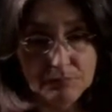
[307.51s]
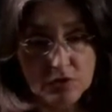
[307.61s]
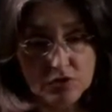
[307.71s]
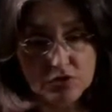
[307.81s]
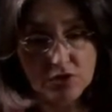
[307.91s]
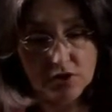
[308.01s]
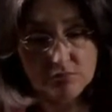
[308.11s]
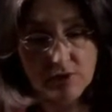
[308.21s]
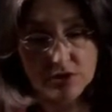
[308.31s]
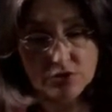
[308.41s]
there was
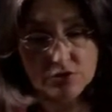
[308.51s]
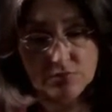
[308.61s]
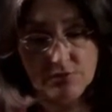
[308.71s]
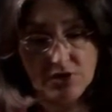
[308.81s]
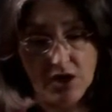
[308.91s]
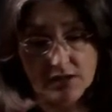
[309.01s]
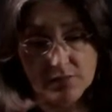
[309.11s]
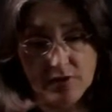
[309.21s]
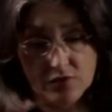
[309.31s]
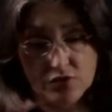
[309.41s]
not much thought
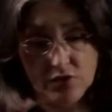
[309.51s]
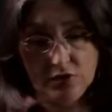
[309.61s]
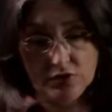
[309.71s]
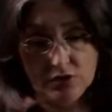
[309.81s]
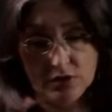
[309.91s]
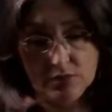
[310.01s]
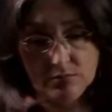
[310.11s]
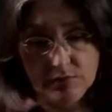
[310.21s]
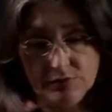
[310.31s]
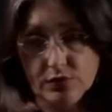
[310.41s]
about geology
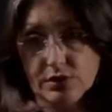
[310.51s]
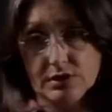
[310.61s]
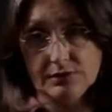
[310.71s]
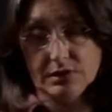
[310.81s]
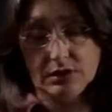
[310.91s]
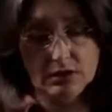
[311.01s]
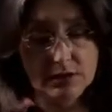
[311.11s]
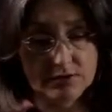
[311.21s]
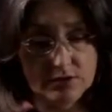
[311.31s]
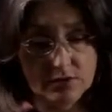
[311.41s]
before
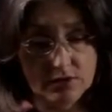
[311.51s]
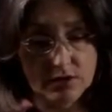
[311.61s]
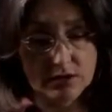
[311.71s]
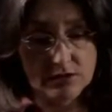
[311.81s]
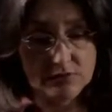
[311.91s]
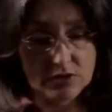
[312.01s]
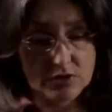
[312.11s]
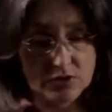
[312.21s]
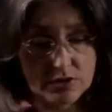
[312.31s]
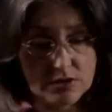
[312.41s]
1700 or 18th
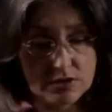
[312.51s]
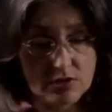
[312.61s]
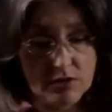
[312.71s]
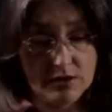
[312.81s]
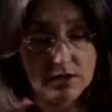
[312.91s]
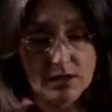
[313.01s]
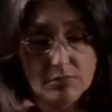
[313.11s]
century and so on,